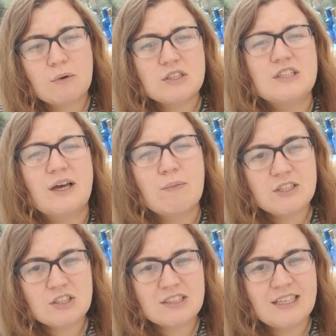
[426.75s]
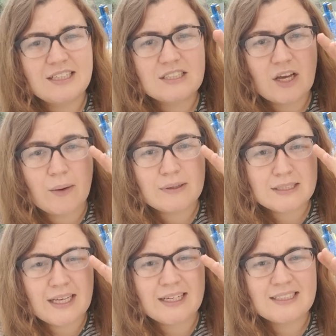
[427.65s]
much and that we just need to go and
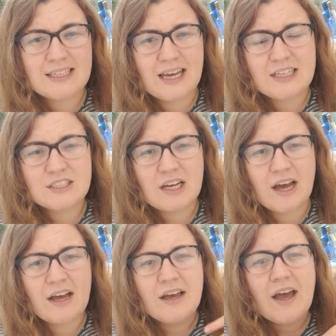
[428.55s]
sit into nature.